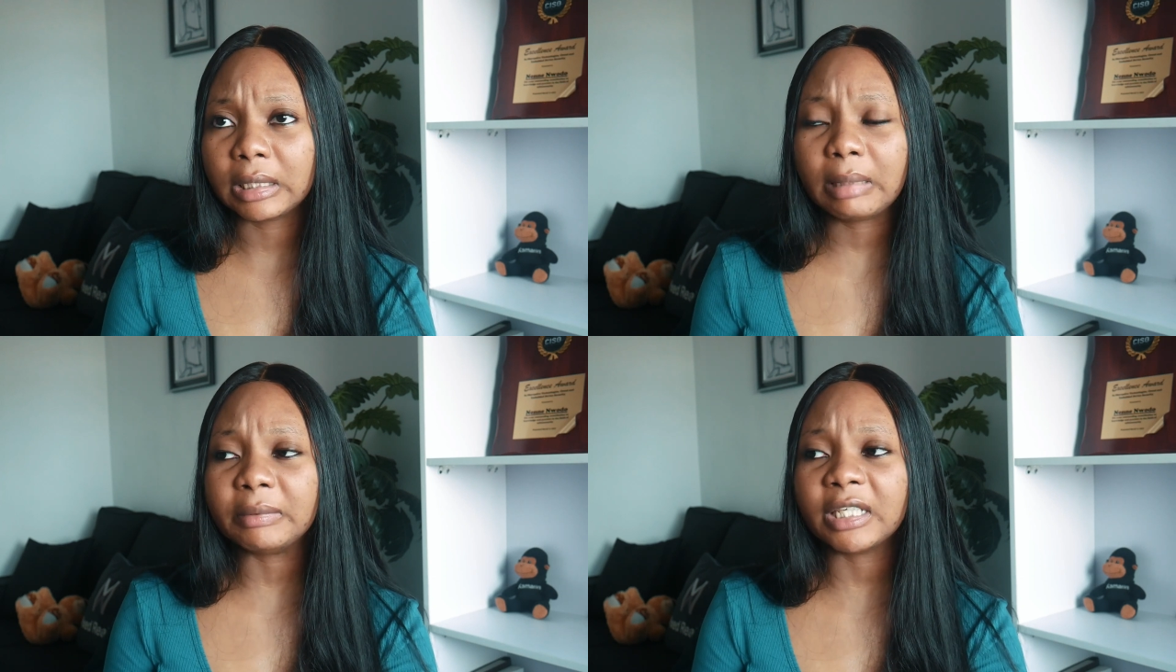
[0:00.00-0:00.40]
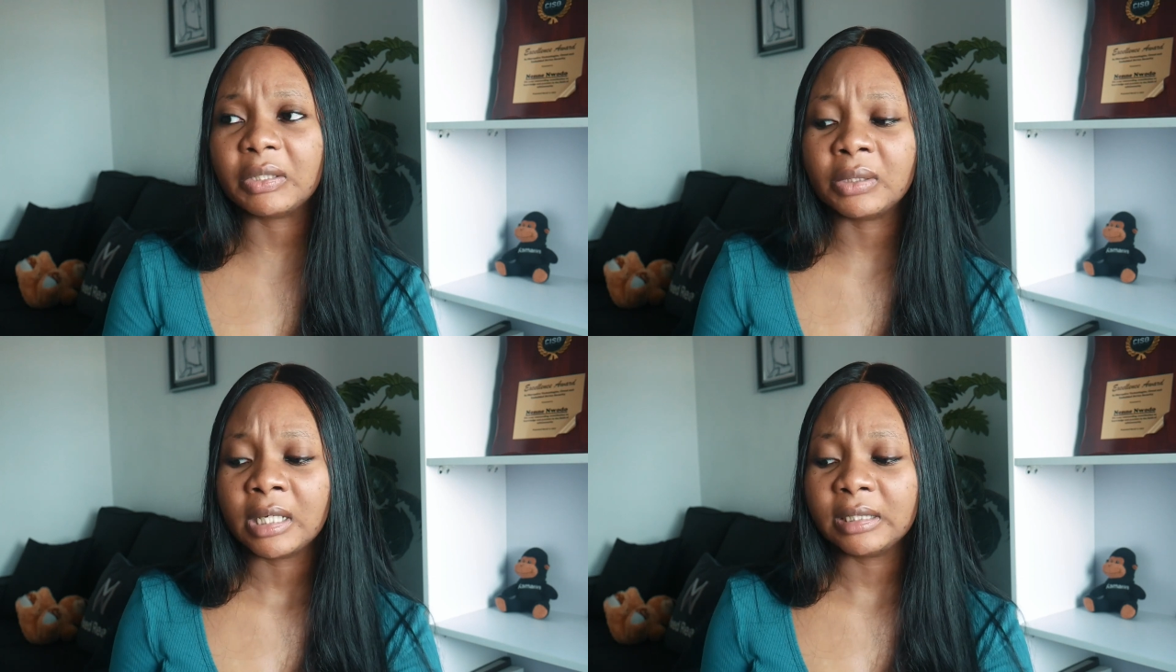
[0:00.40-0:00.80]
Let me tell
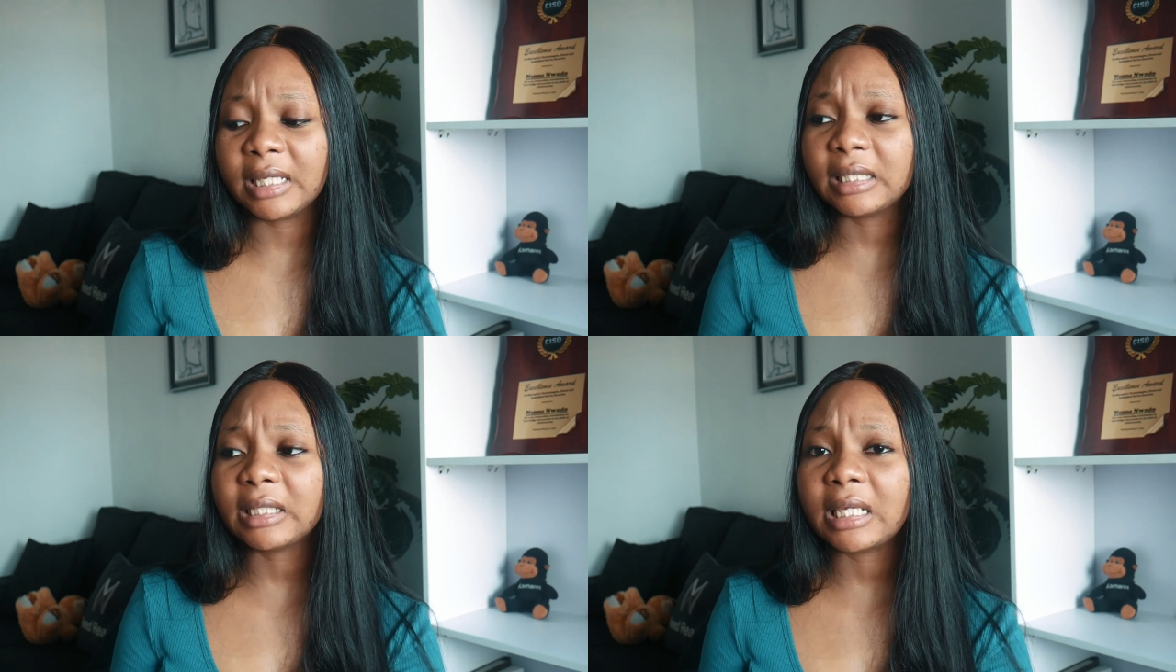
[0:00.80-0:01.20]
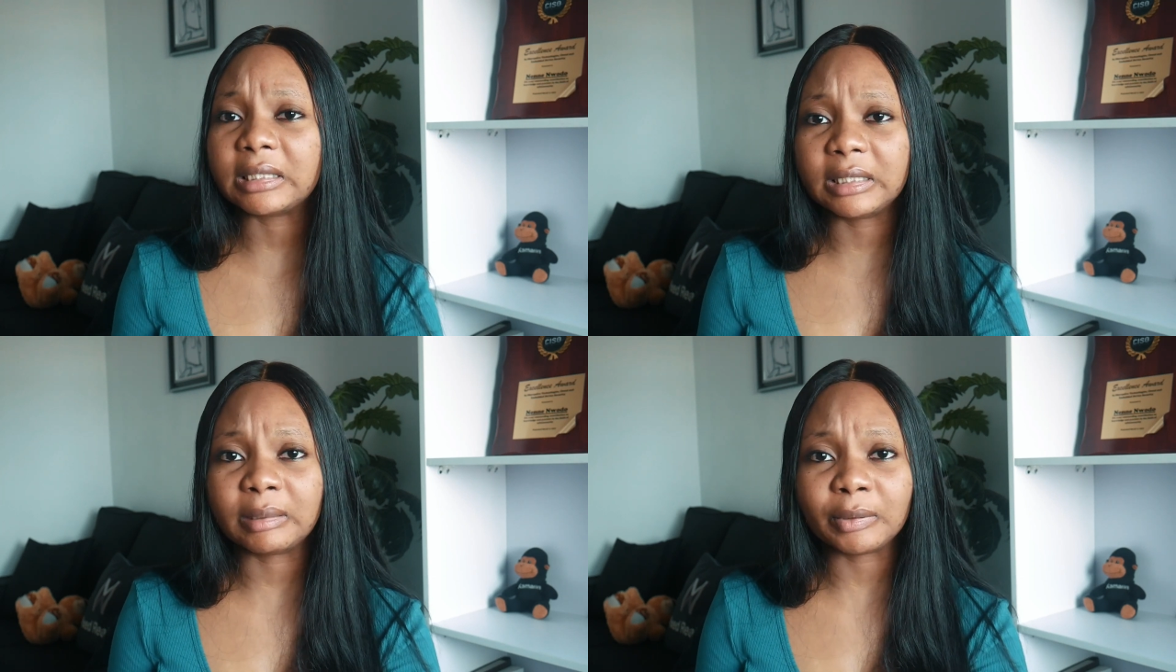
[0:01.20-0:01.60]
you, the answer
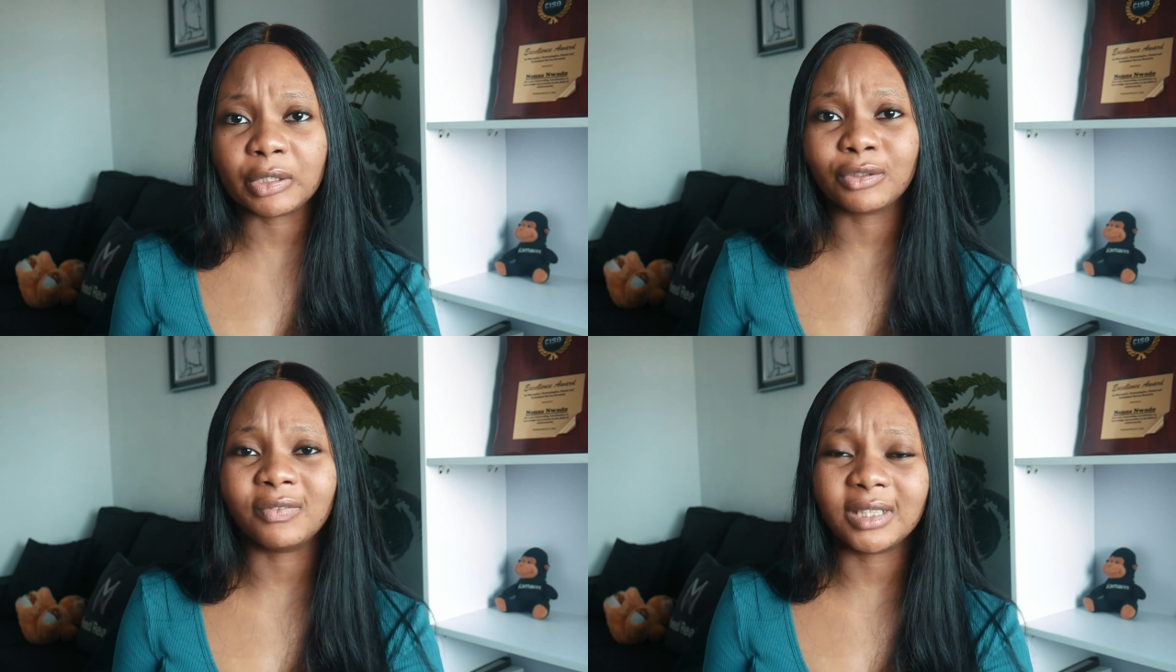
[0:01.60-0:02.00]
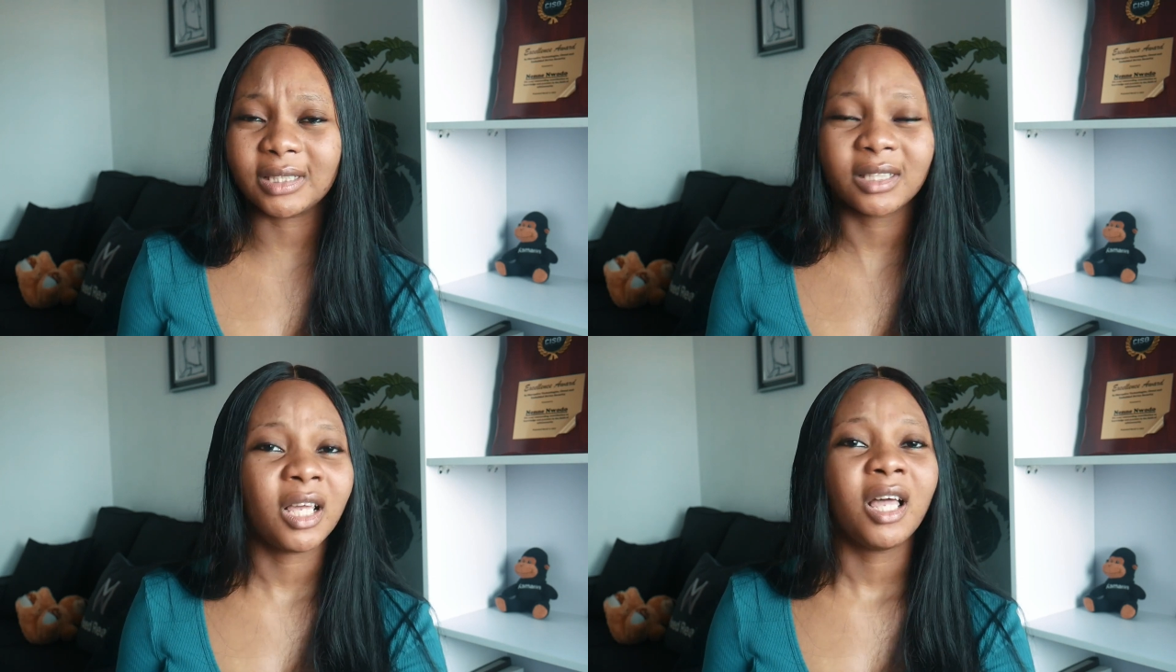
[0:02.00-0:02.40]
is this because of this.